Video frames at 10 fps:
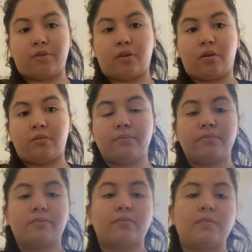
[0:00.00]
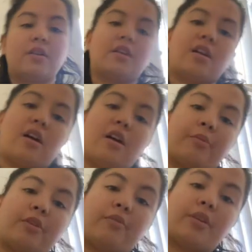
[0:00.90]
haul,
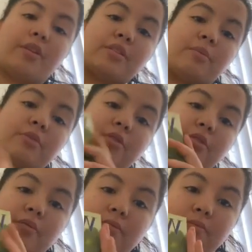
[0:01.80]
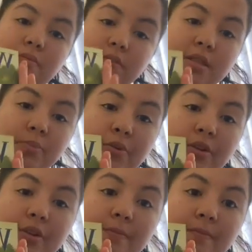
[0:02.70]
I'm going to read the summary to this
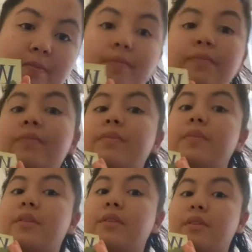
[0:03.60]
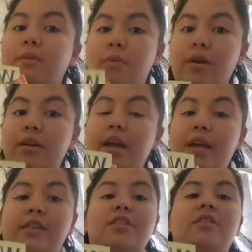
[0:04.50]
book, the one that
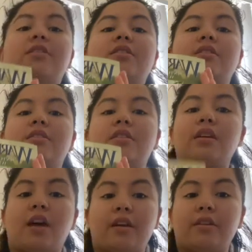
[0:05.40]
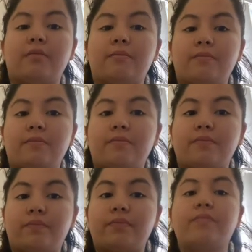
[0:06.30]
I just got it
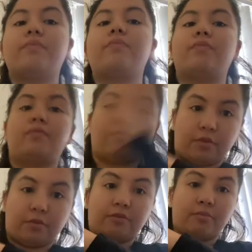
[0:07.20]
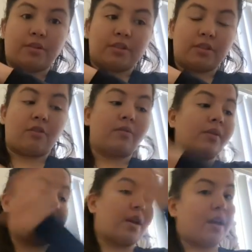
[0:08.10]
from a few months ago,
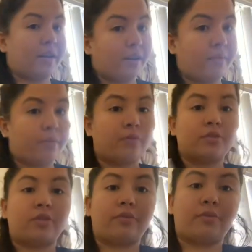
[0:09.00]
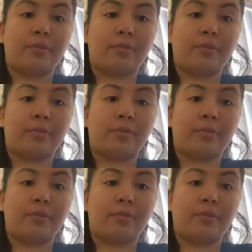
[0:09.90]
and then we're going to start from there.